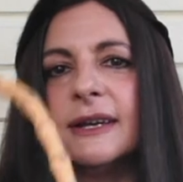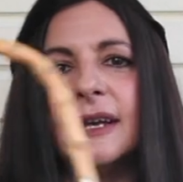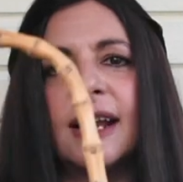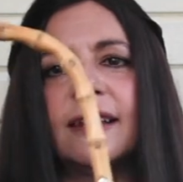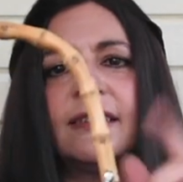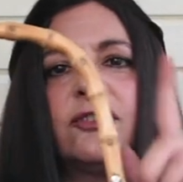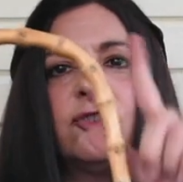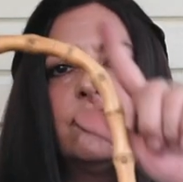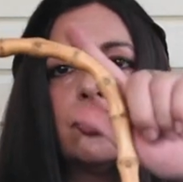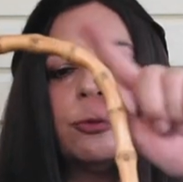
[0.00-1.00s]
It has this
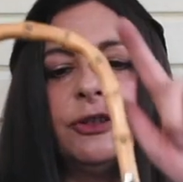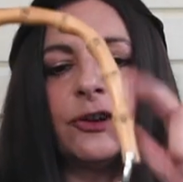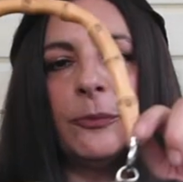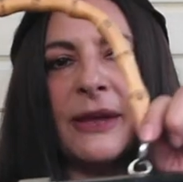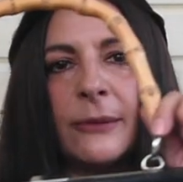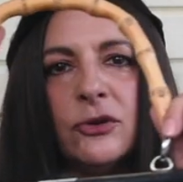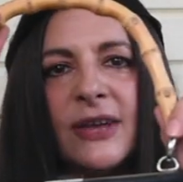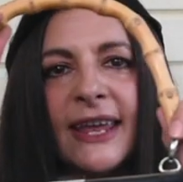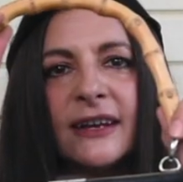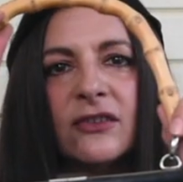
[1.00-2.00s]
adorable little bamboo
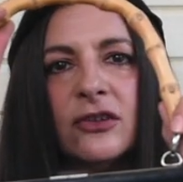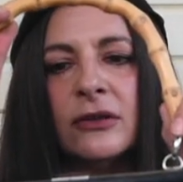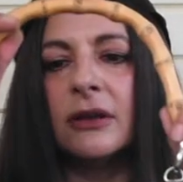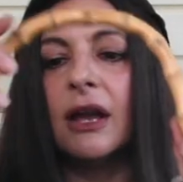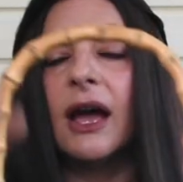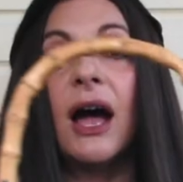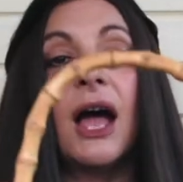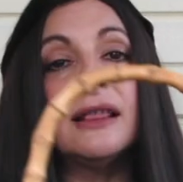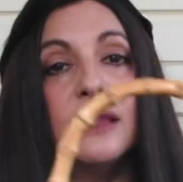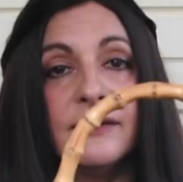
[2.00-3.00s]
handle.
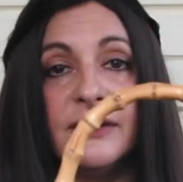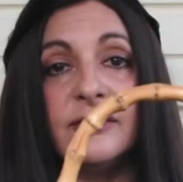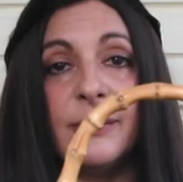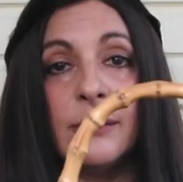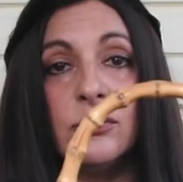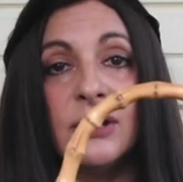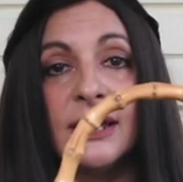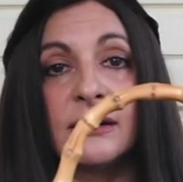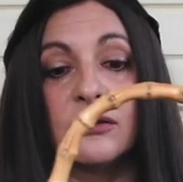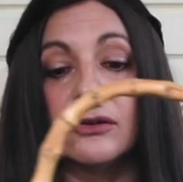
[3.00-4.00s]
I love these bamboo
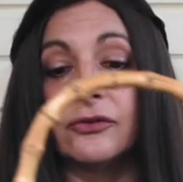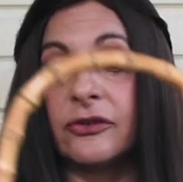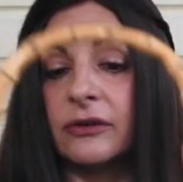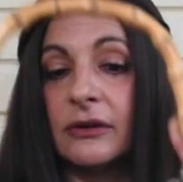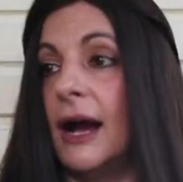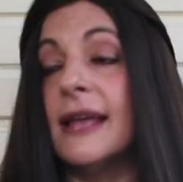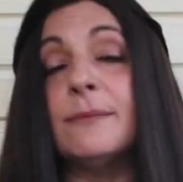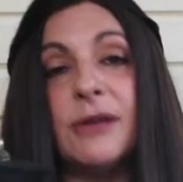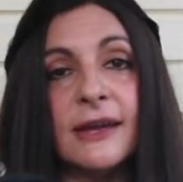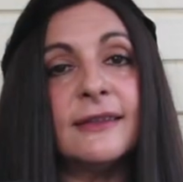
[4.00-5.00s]
handles. I
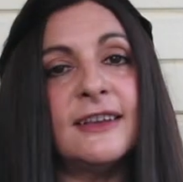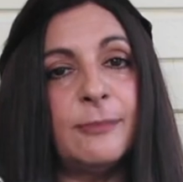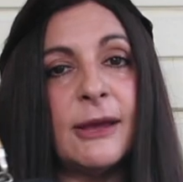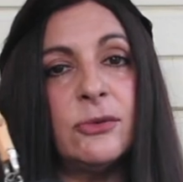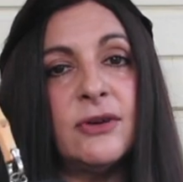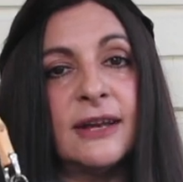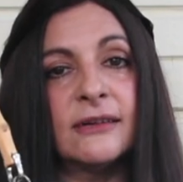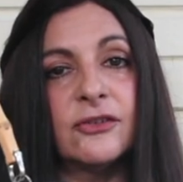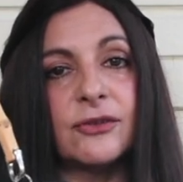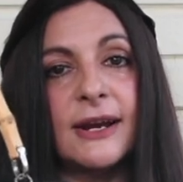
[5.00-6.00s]
am big on these bamboo
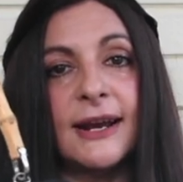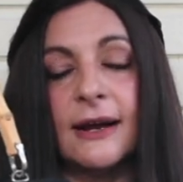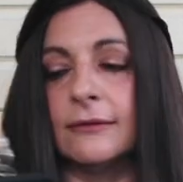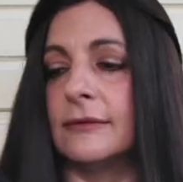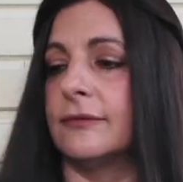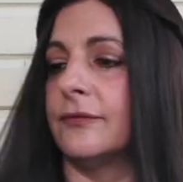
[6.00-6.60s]
handles right now.